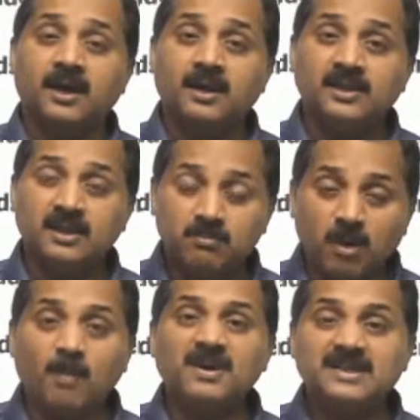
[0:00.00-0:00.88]
the
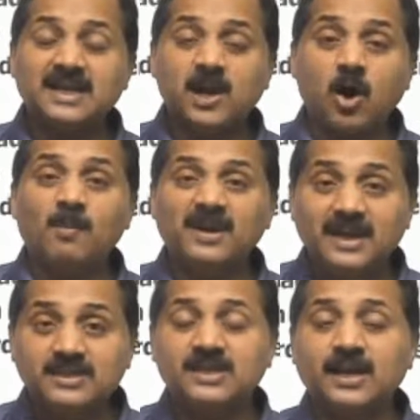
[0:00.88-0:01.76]
moment a government
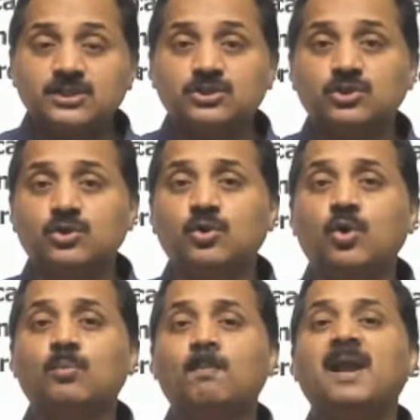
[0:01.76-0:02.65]
decides to
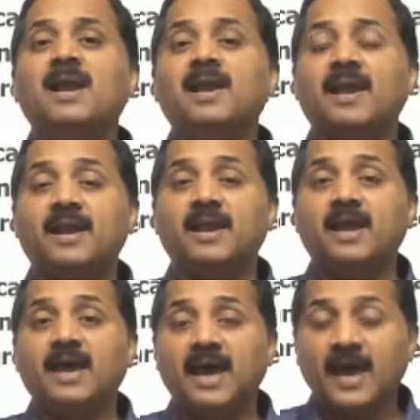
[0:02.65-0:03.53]
build an
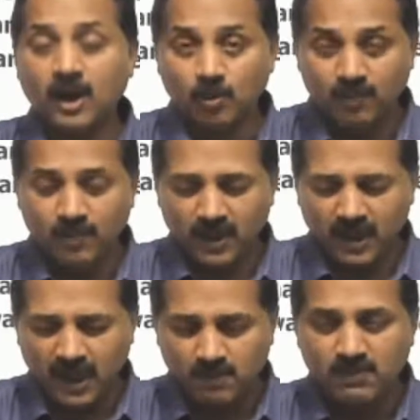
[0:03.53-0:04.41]

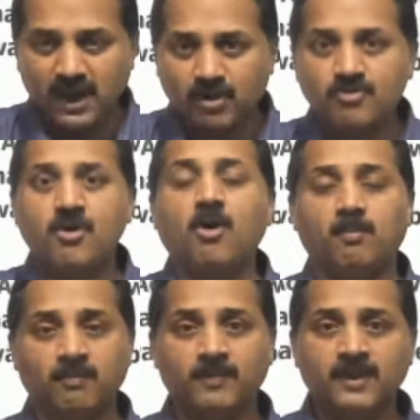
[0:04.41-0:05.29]

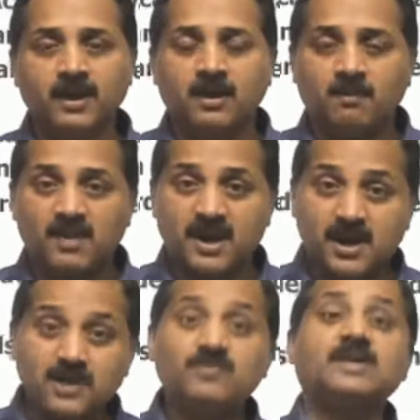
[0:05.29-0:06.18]
aerodrome by
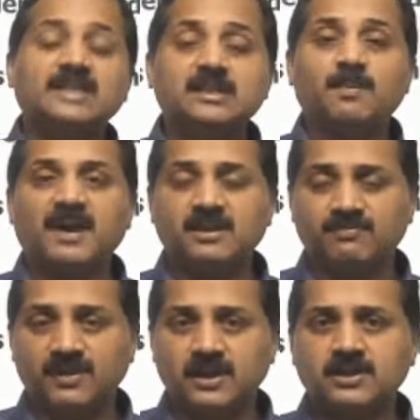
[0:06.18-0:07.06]
converting the paddy
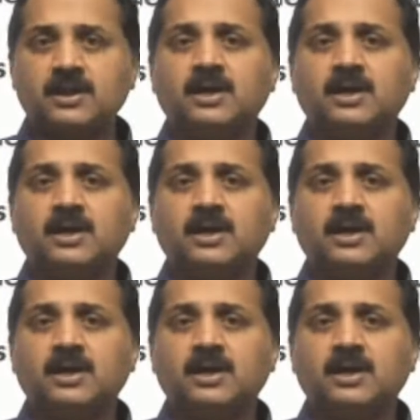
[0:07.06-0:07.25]
field